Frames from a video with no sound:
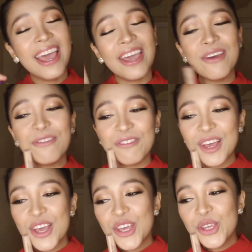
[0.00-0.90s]
If
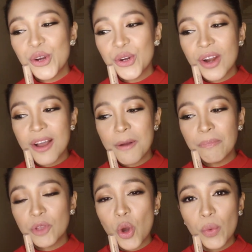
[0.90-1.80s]
you're
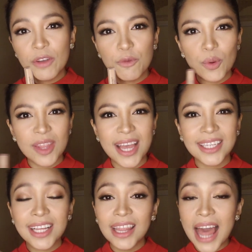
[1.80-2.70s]
going for
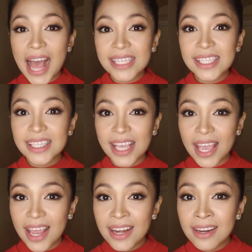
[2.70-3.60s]
that glass
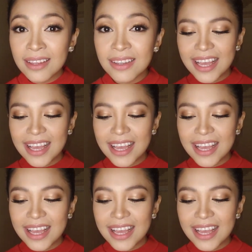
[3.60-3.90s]
skin,